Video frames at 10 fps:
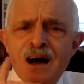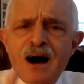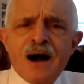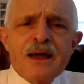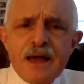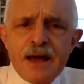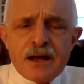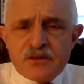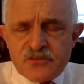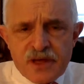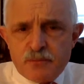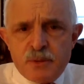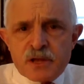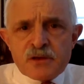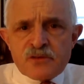I ask that
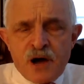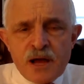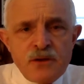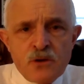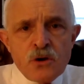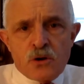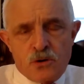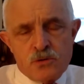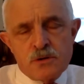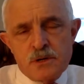because I know